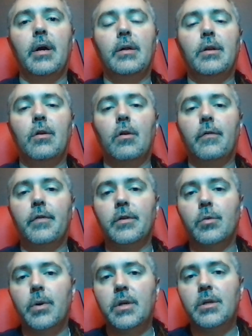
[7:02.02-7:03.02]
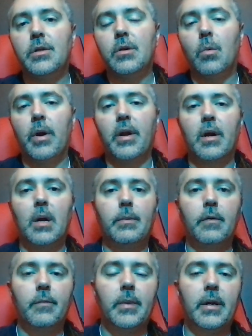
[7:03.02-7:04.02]
turn off the switch, wait a
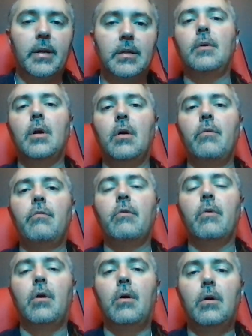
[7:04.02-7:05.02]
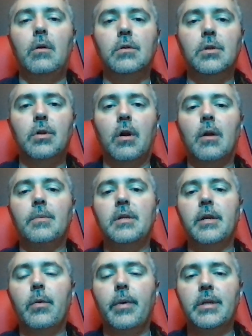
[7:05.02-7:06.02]
couple of minutes, go through a whole startup
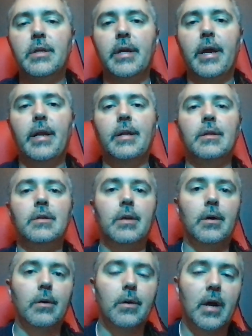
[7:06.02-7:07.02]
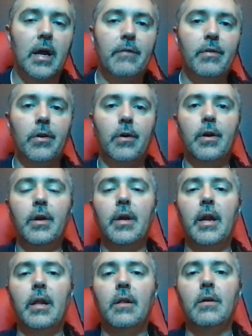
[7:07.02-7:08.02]
sequence again, so kind of annoying,
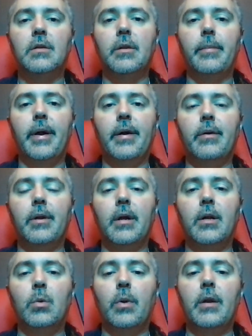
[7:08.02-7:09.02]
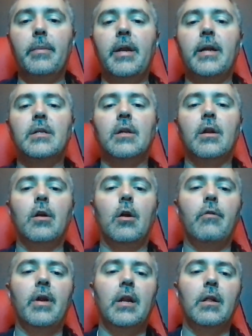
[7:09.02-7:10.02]
and I lost about 20 minutes on an
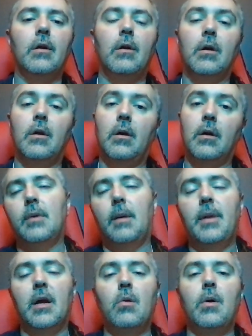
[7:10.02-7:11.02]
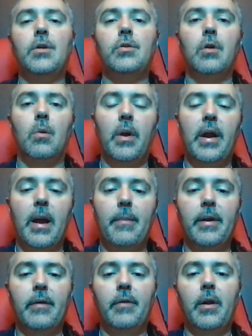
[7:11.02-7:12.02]
already long cook. I'm not quite sure what
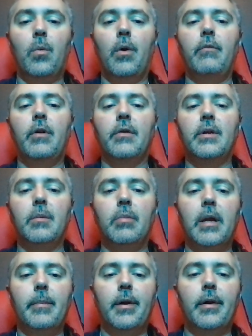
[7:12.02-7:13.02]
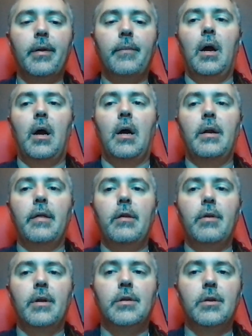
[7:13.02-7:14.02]
happened and what really to blame it on. Another
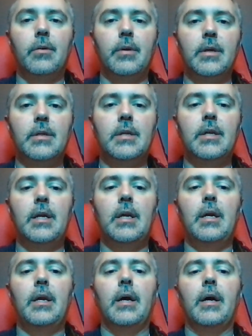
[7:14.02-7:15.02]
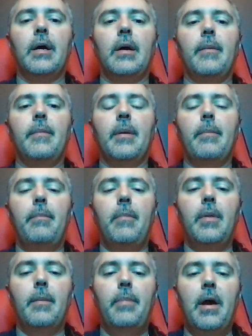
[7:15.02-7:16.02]
issue is the
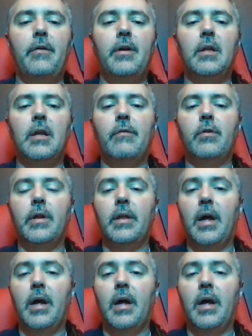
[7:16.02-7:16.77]
pellet level in the